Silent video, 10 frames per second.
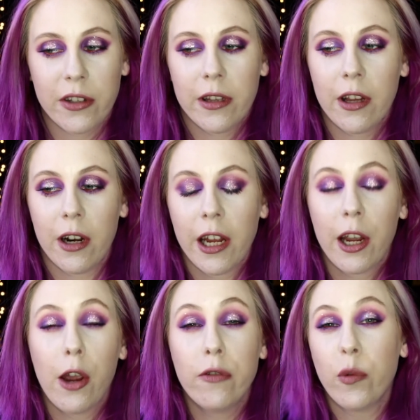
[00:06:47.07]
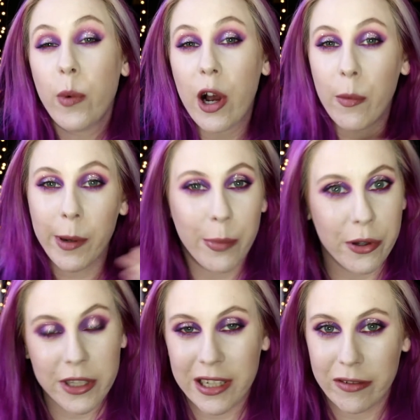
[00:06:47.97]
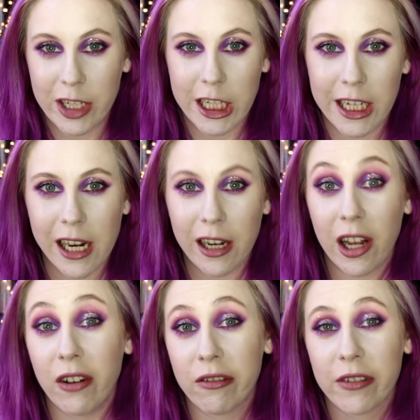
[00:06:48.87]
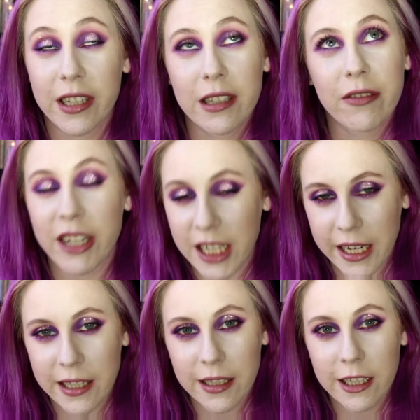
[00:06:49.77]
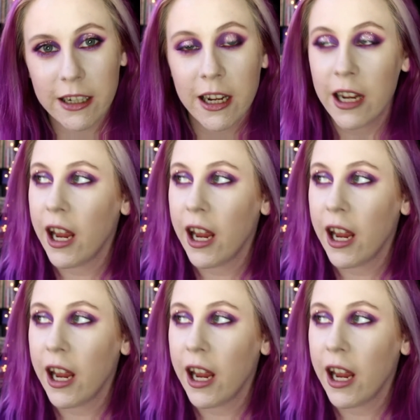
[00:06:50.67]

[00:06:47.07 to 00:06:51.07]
the like overwhelming positivity and love is fantastic